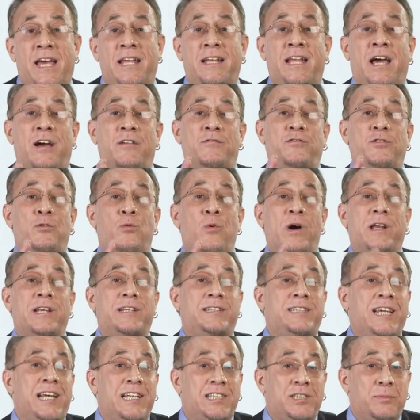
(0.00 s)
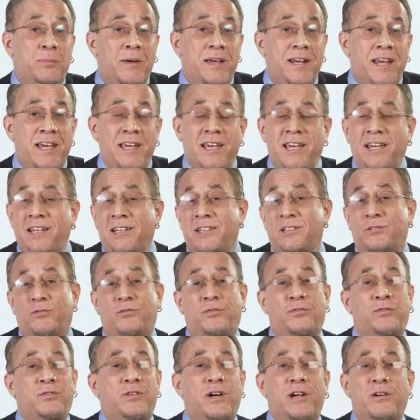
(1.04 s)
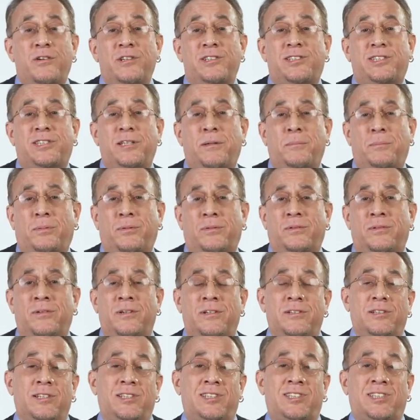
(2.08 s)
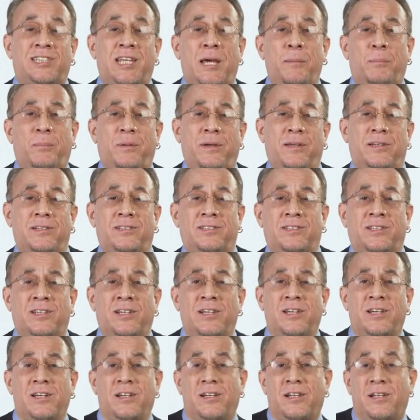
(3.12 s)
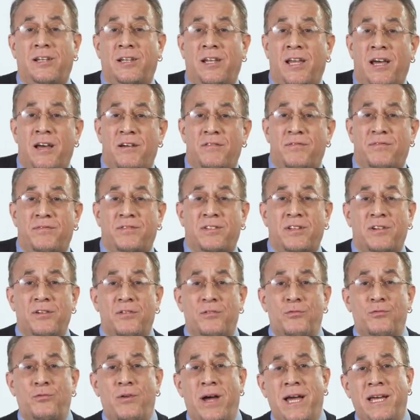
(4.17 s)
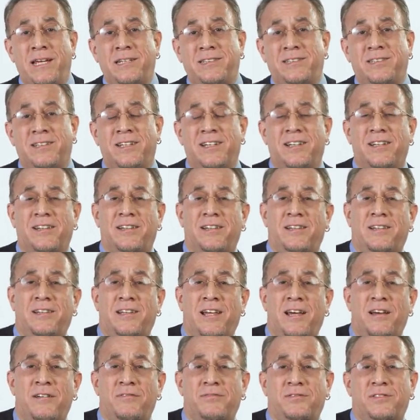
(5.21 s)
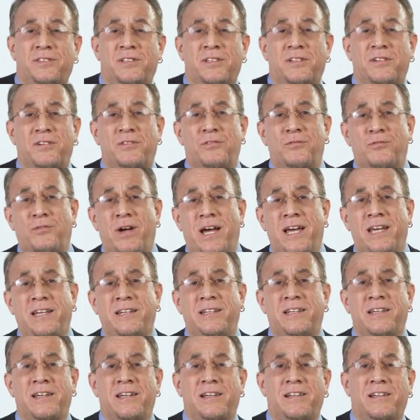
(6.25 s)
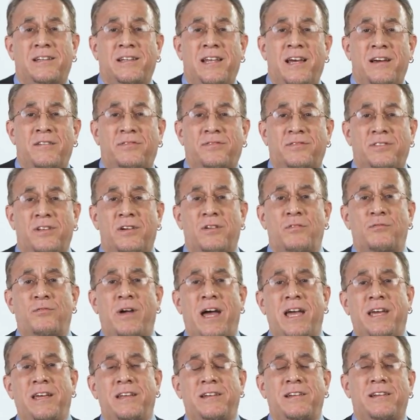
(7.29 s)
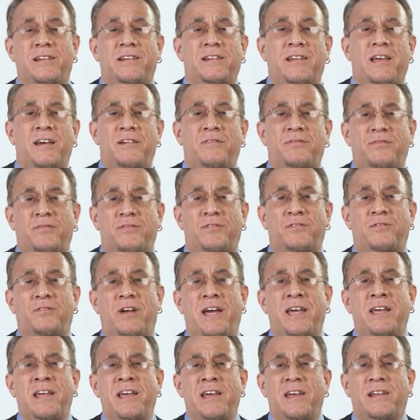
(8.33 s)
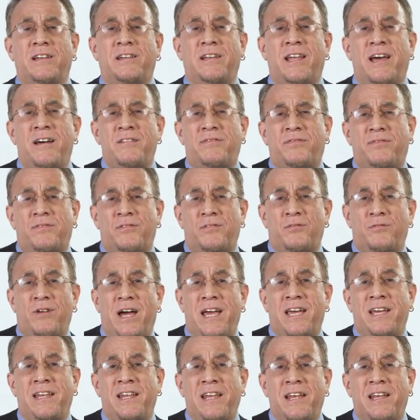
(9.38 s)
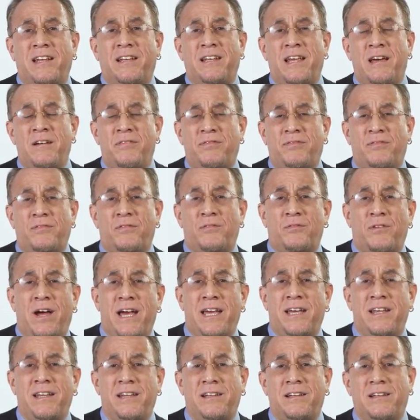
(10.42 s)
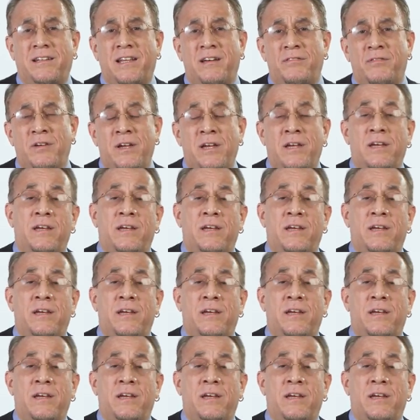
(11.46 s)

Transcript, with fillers: Now, if you want to dance merengue, very simple. The step is left, right, left, right, left, right, left, right, left, right, left, right, left.